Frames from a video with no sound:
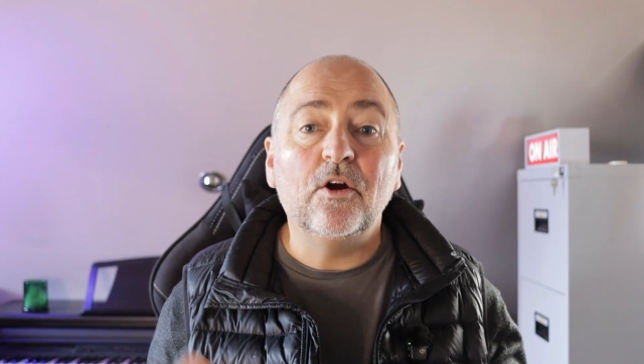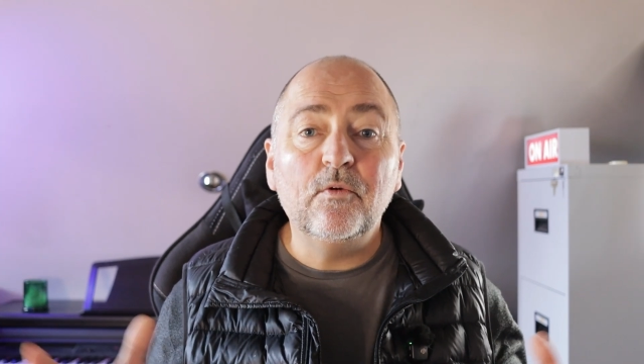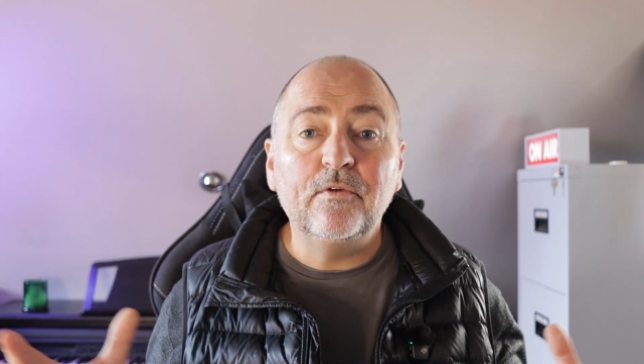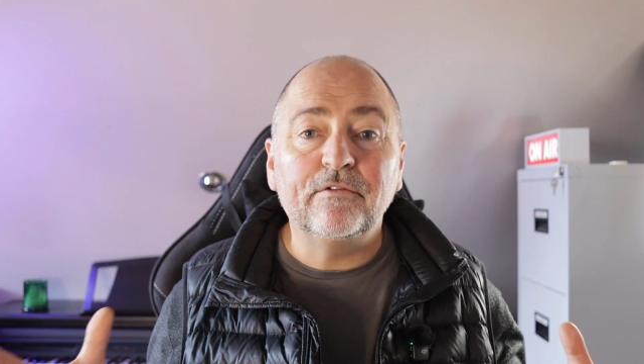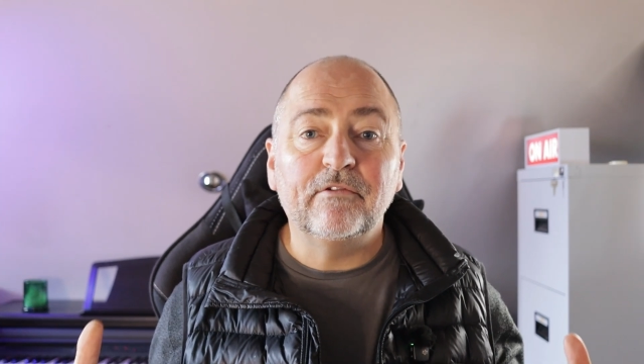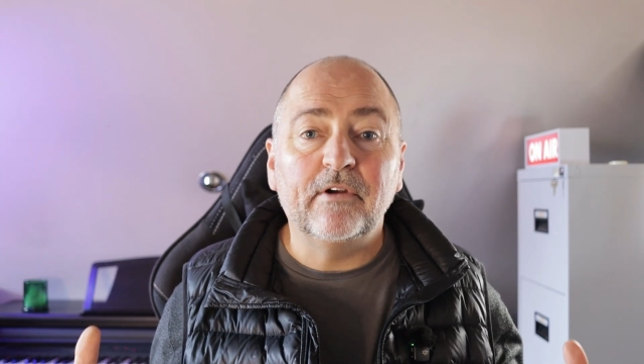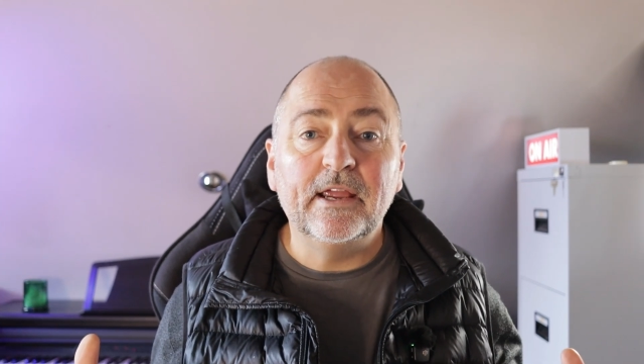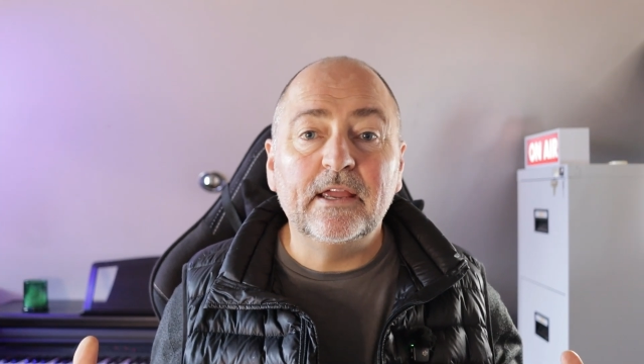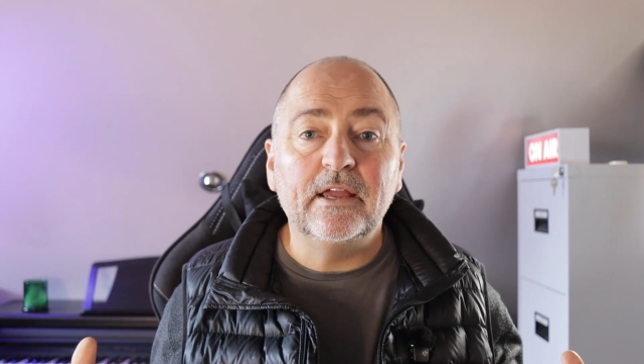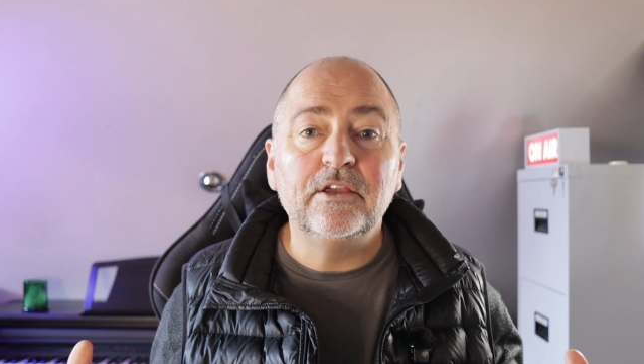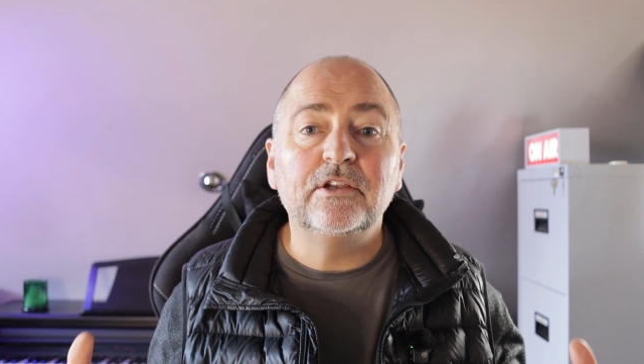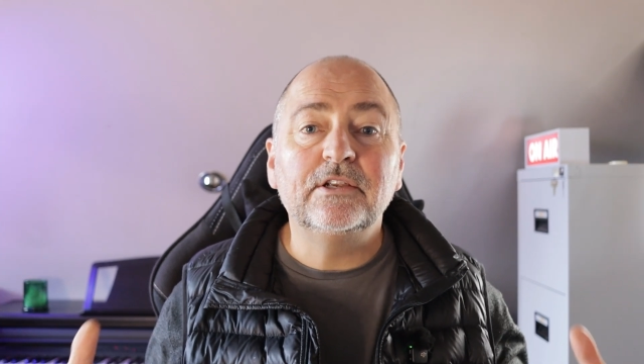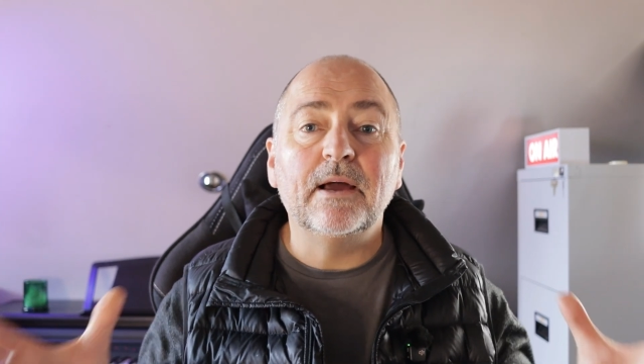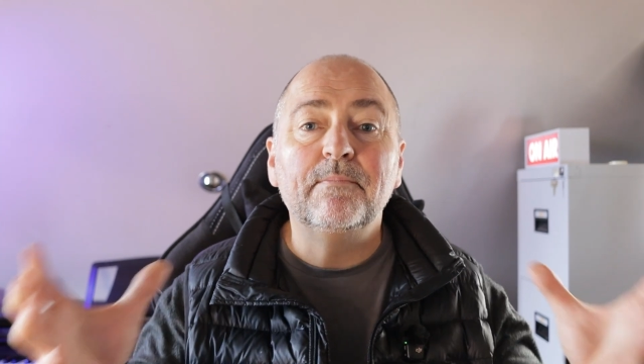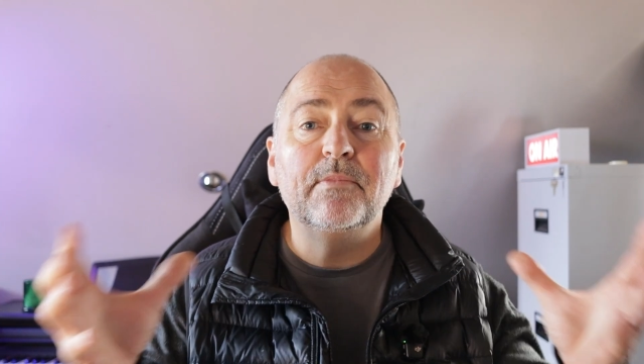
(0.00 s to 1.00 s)
all 3 and
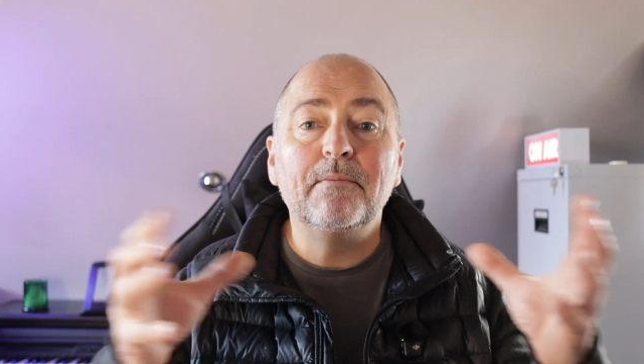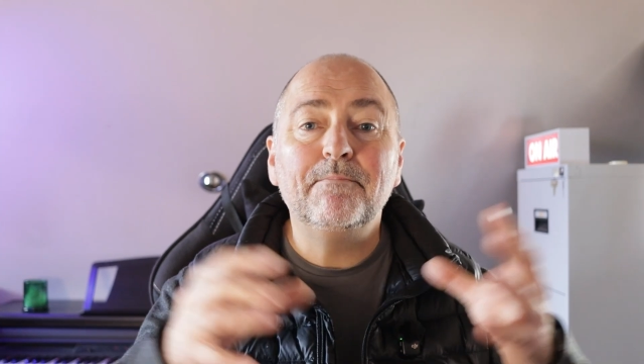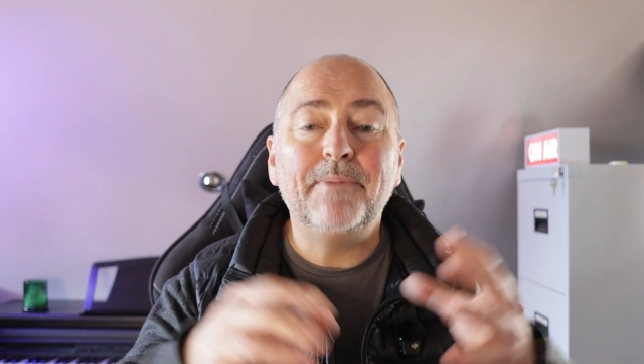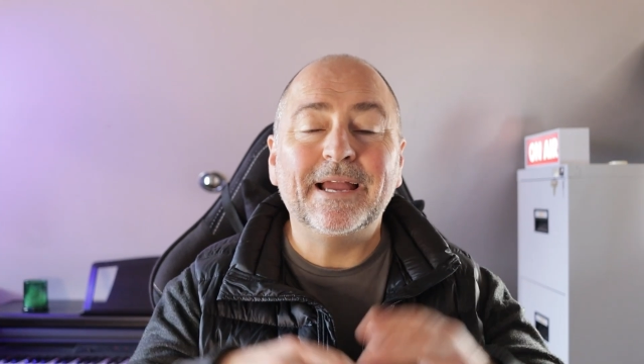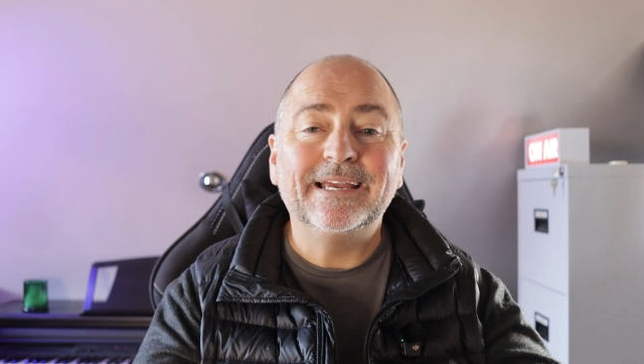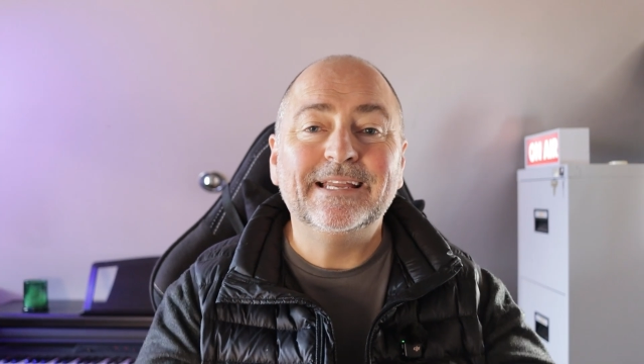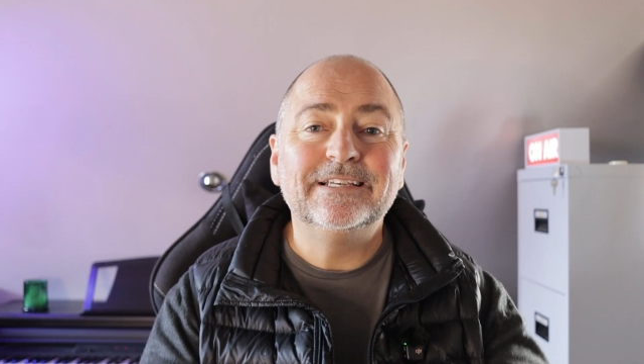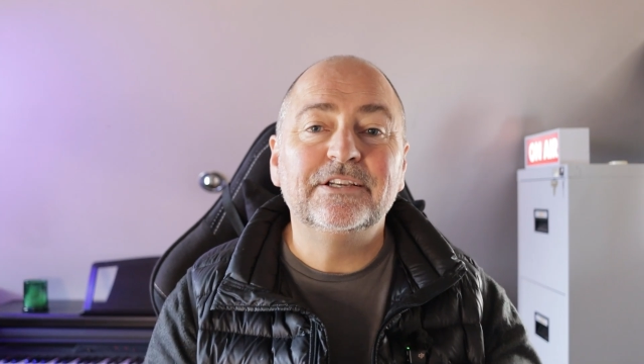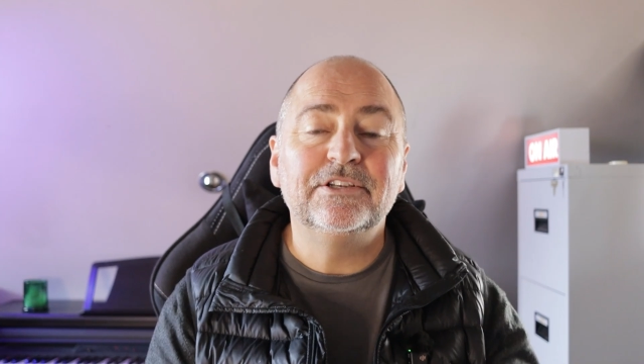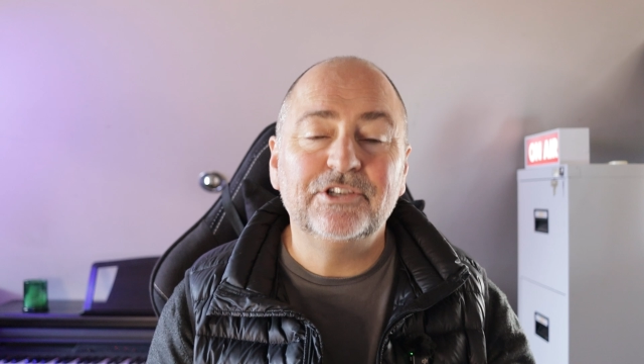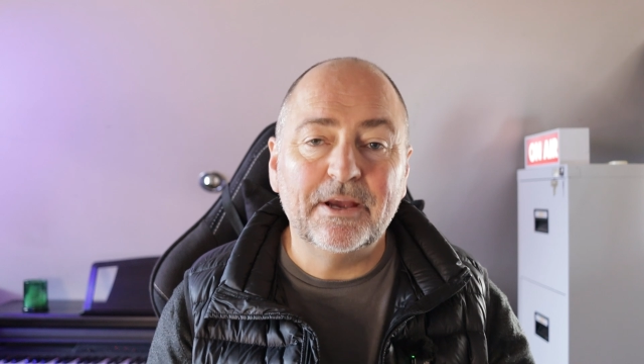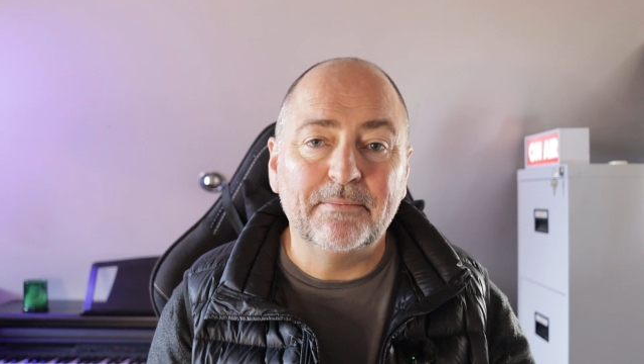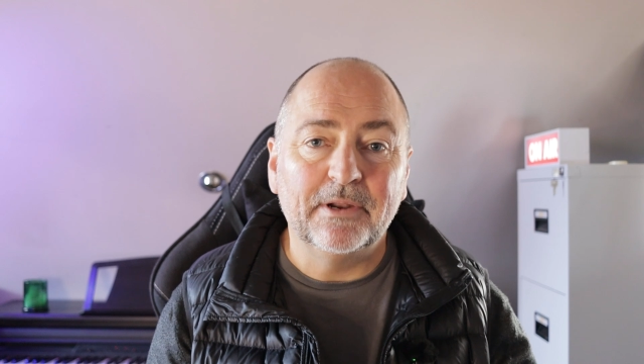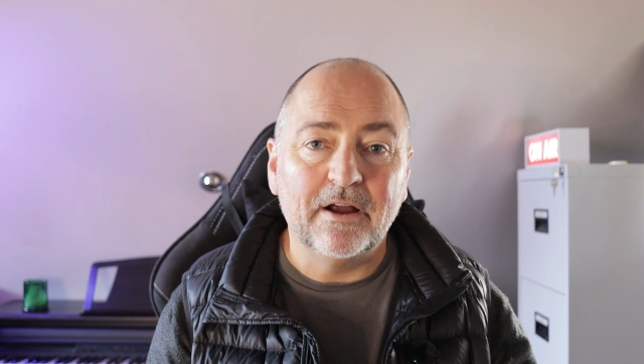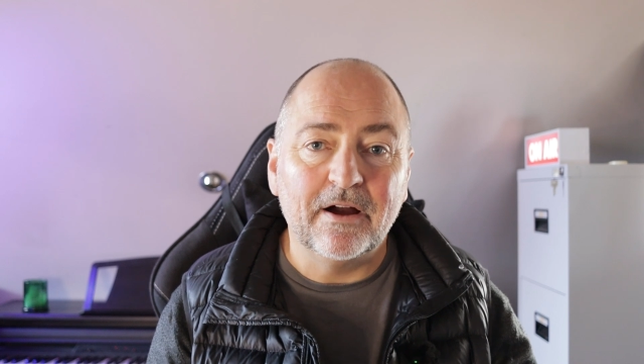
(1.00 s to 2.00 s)
you dump them back into
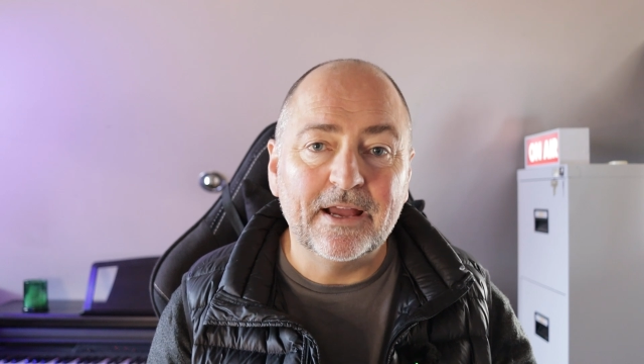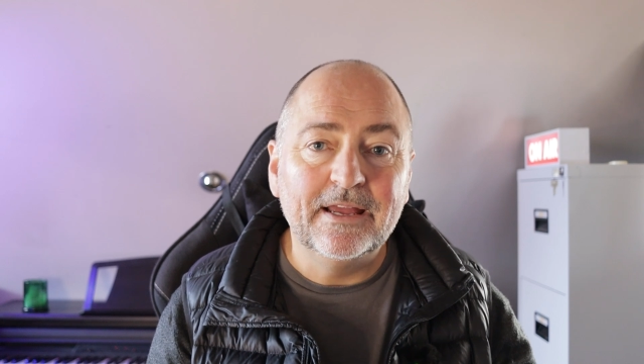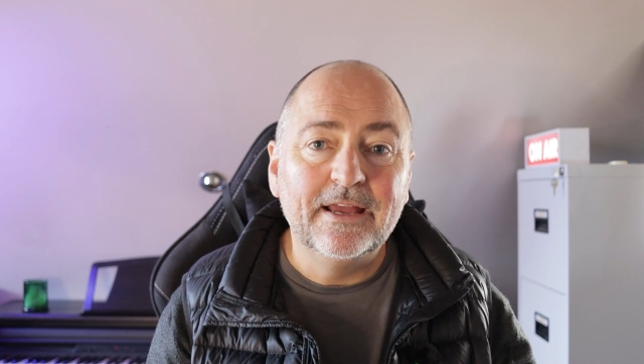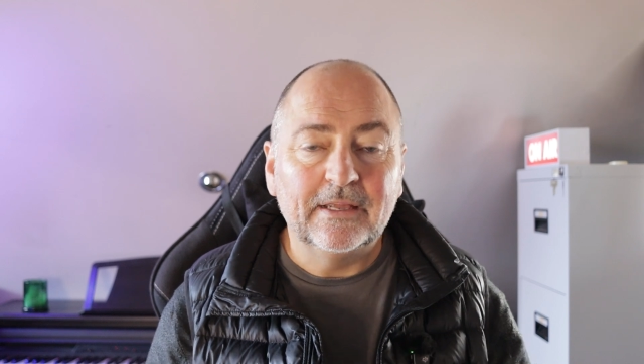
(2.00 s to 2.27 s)
Gemini.